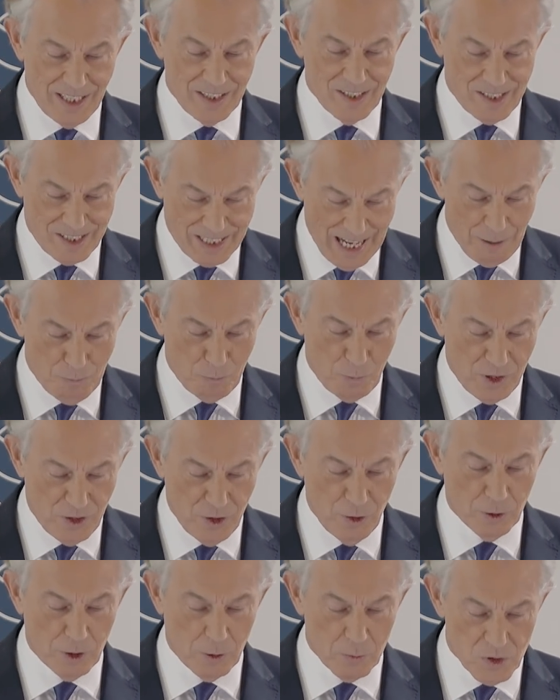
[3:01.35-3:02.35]
in step with
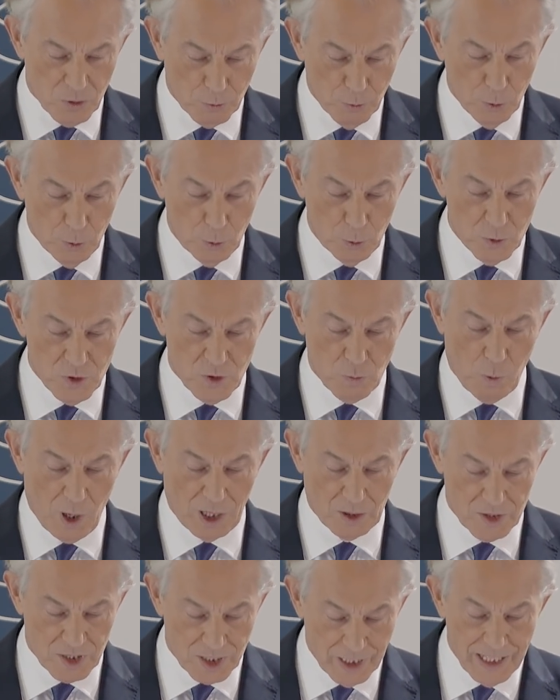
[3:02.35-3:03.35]
Europe's rules
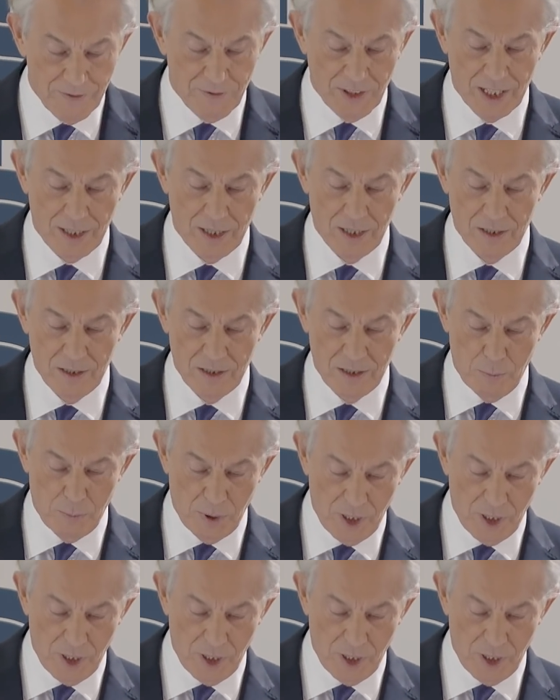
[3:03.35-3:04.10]
whilst leaving the